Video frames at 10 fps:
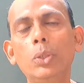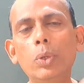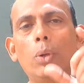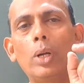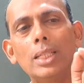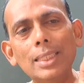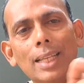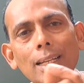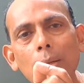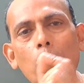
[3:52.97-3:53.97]
You'll notice
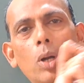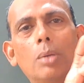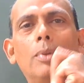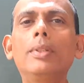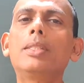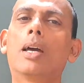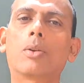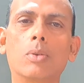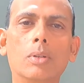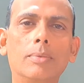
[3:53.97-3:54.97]
it at the bottom of the
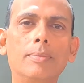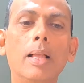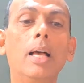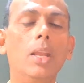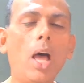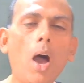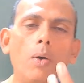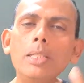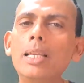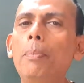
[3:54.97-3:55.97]
charcoal. Now,
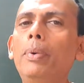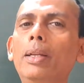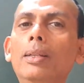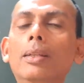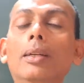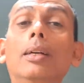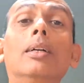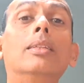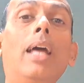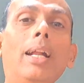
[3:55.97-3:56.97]
how this happened?
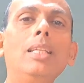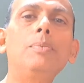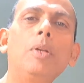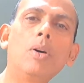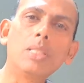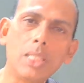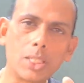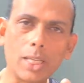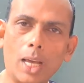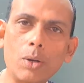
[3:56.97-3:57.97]
That is because
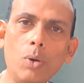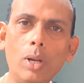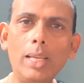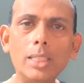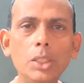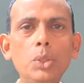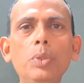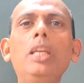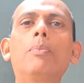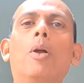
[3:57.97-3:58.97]
this charcoal has a
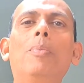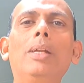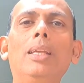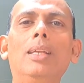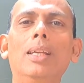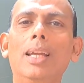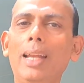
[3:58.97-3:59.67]
unique property.